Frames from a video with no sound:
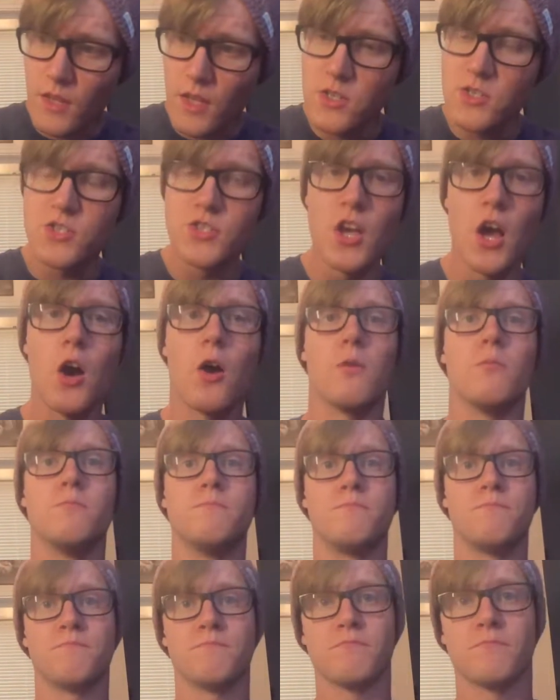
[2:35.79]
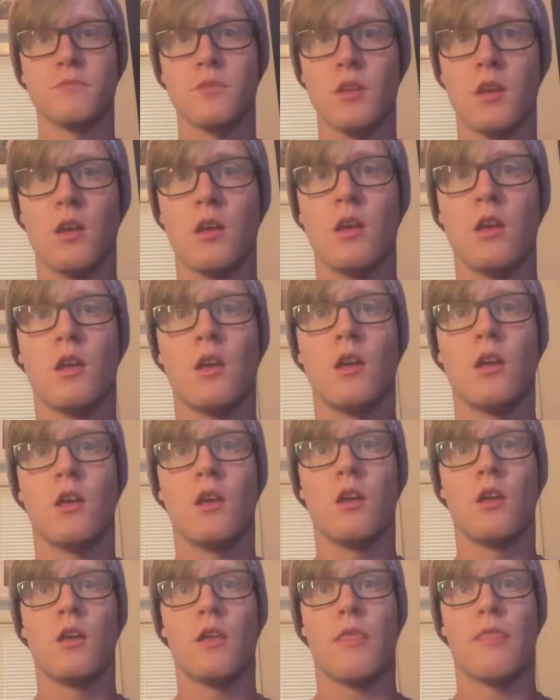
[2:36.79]
So,
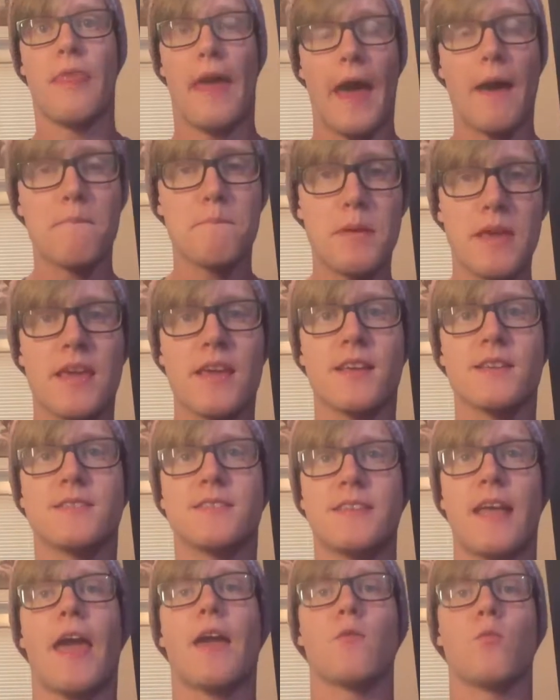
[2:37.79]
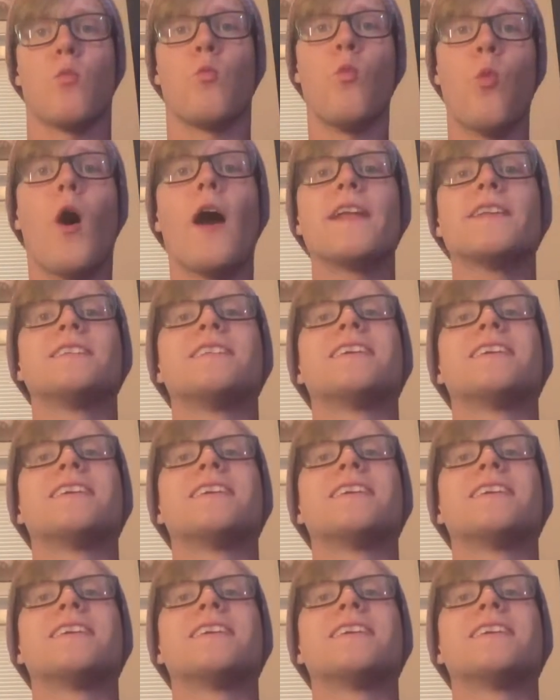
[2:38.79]
that being said, what